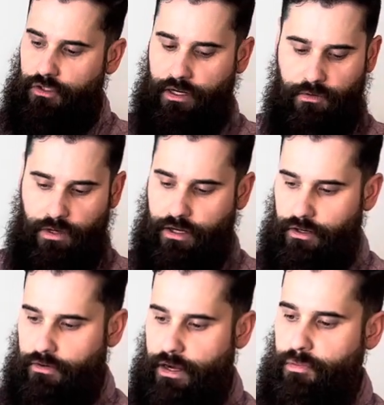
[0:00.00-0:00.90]
great wader,
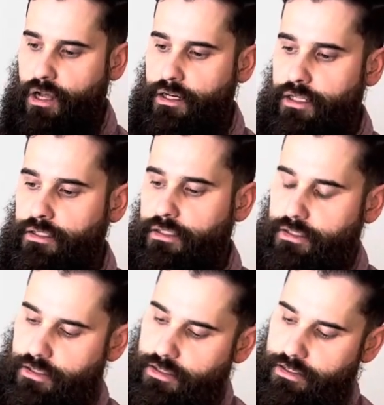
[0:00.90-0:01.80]
great product.
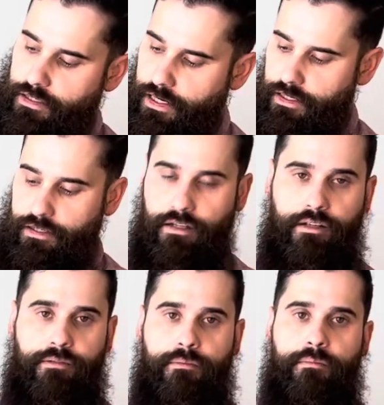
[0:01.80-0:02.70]
And
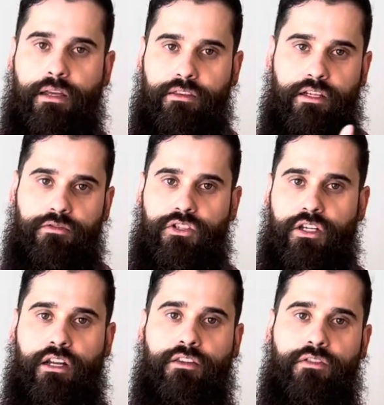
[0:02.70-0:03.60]
thanks for
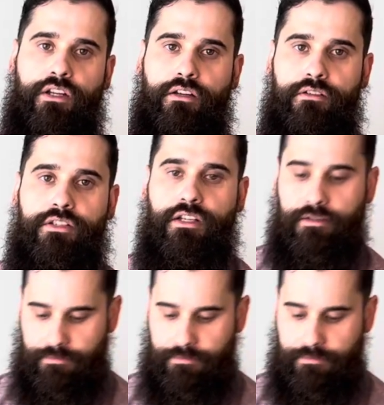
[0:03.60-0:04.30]
checking out the video. See ya.